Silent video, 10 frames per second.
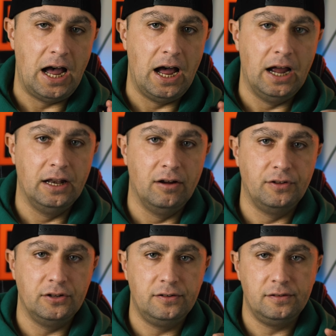I
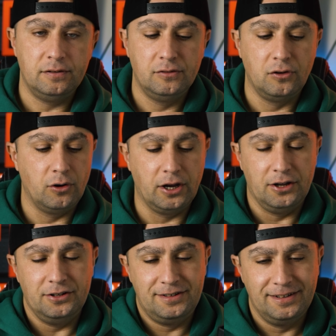love this. Sorry
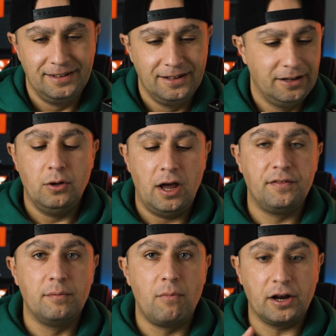guys. You
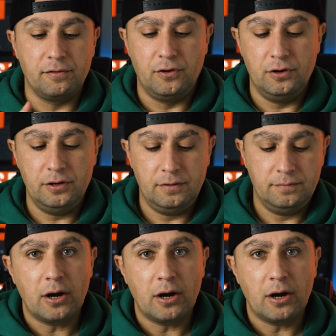have the microphone.